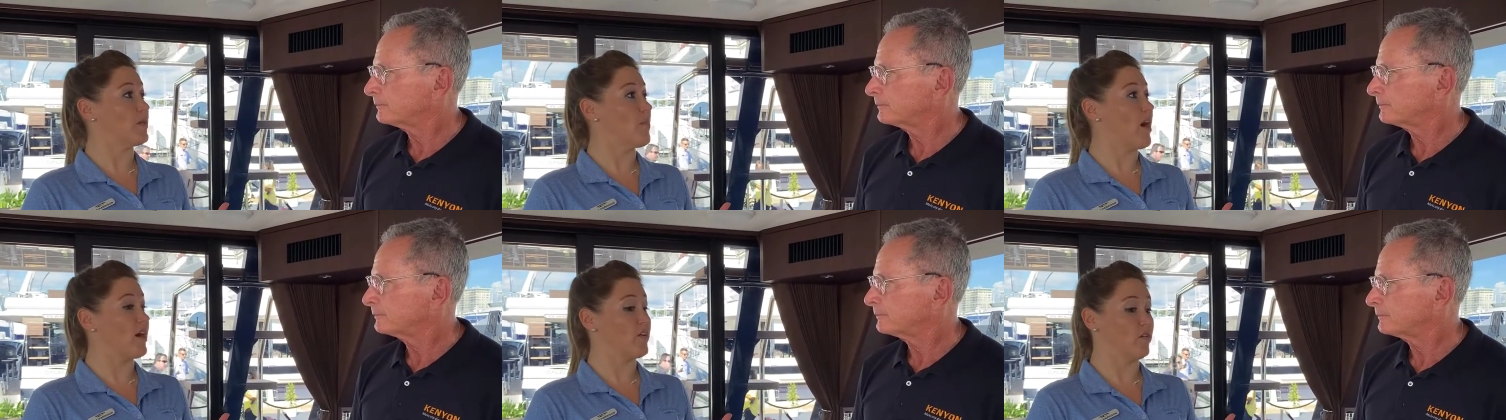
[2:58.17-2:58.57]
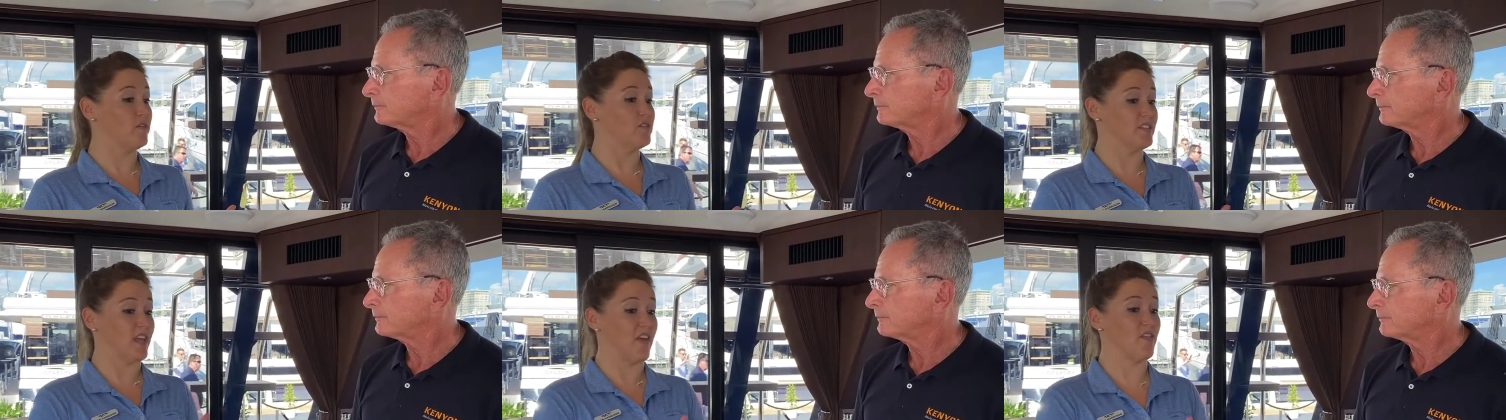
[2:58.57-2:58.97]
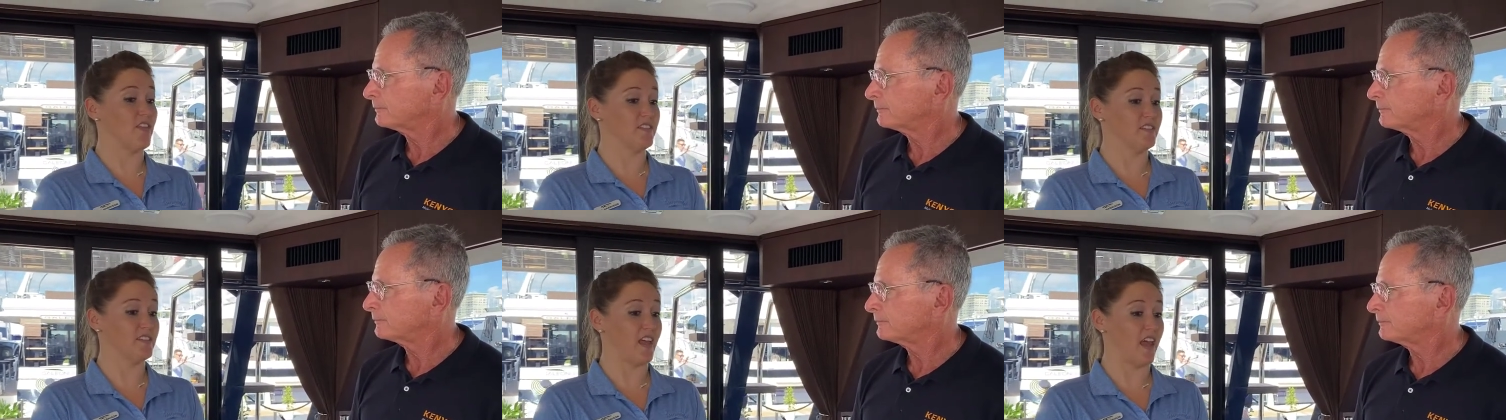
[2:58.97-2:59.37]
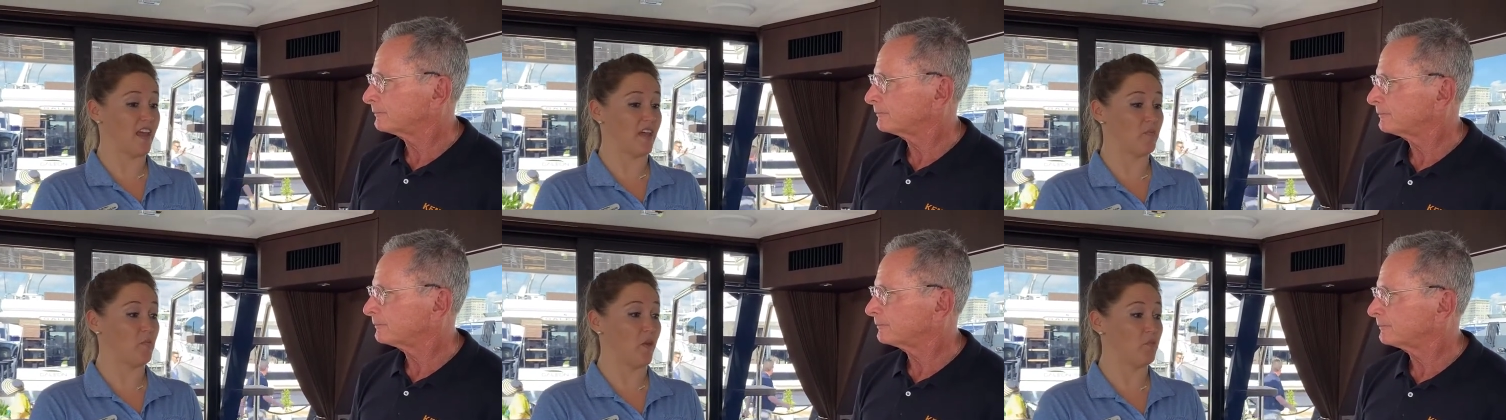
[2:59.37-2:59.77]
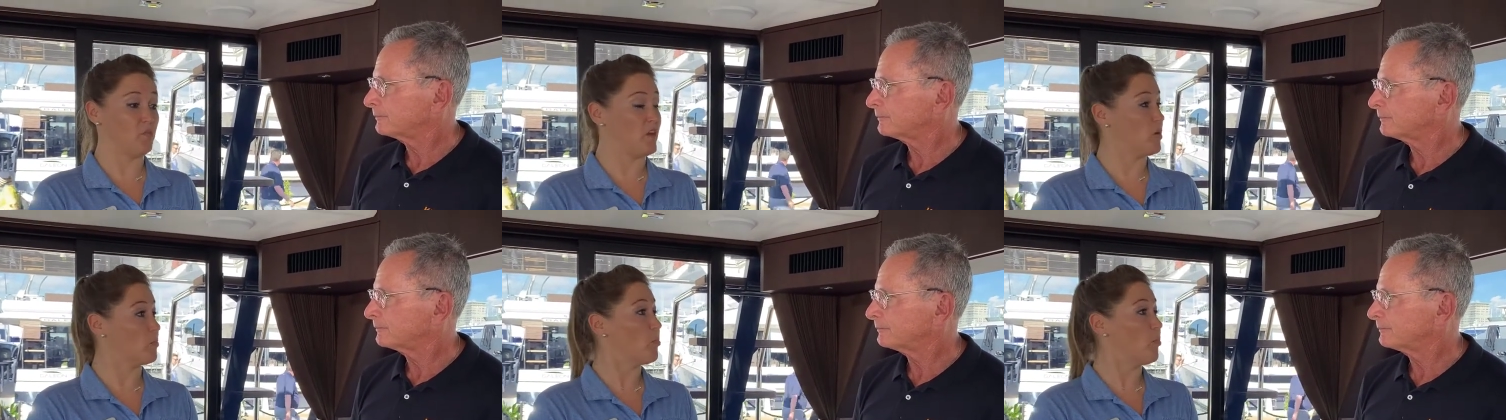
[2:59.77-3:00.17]
Speaker 1: models and this set
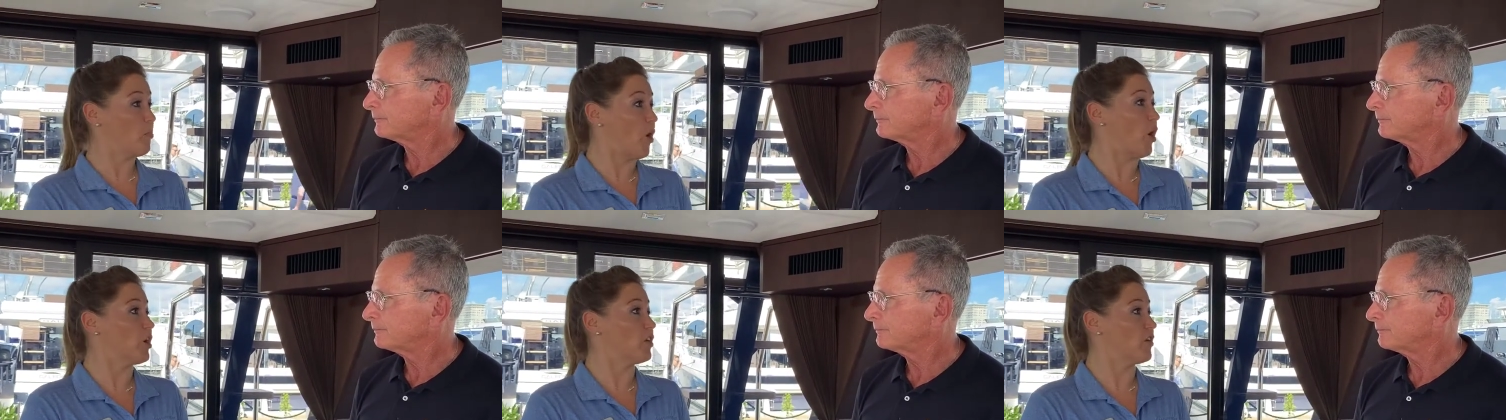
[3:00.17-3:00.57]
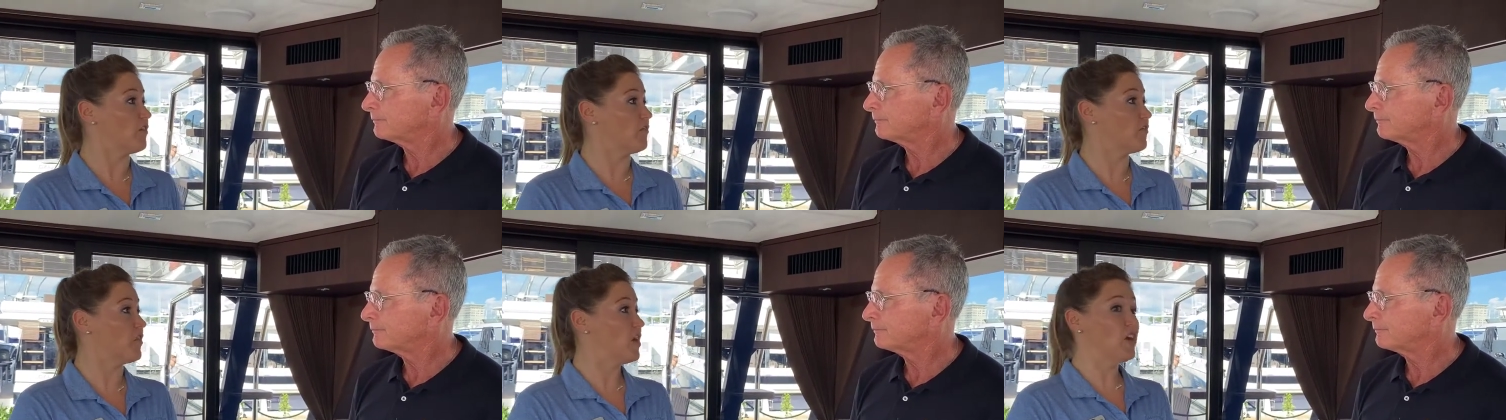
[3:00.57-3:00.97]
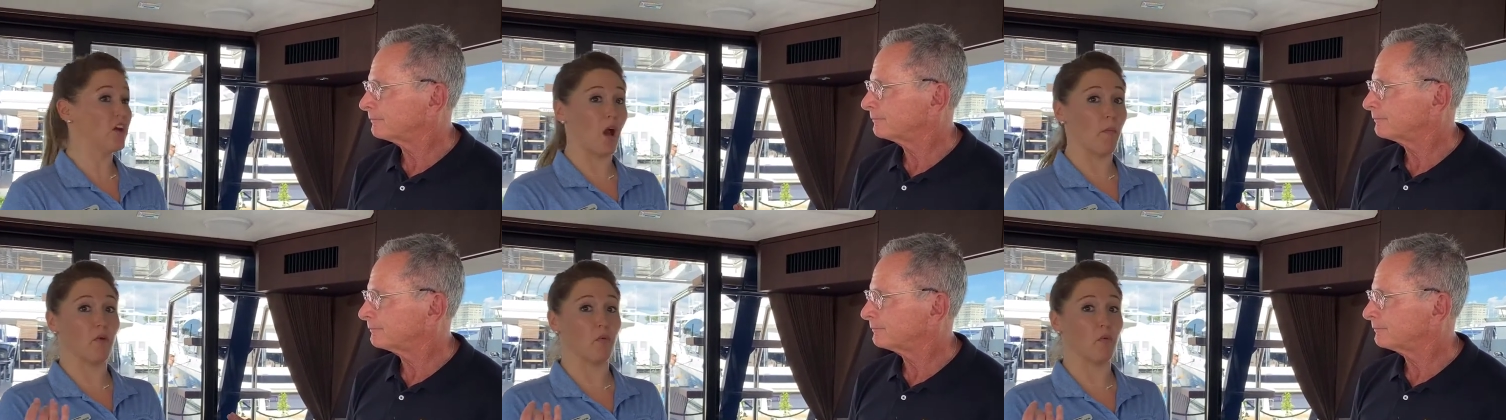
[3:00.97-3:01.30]
being part of coming